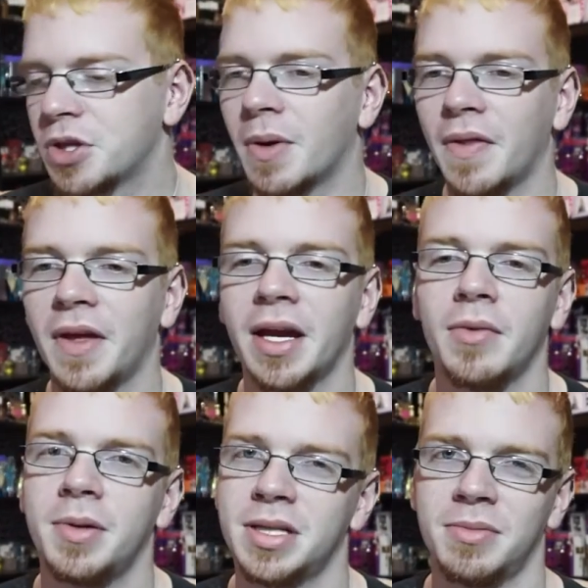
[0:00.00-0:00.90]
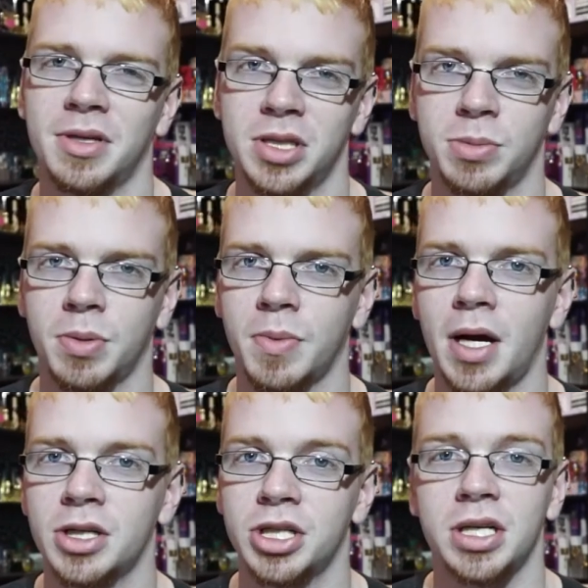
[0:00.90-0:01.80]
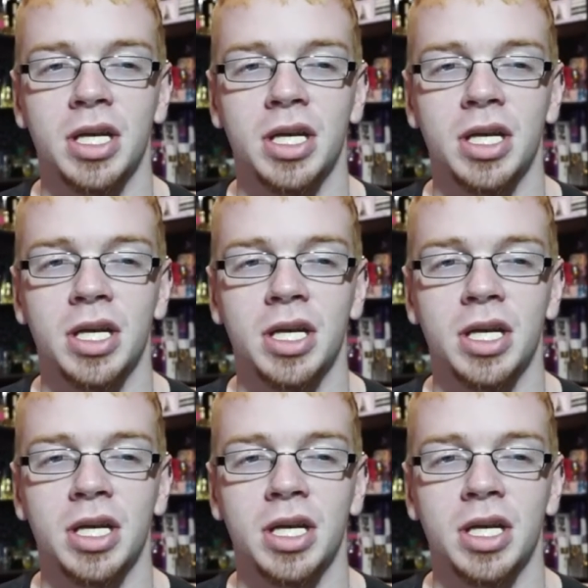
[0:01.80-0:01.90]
Do I think it would be something super raunchy?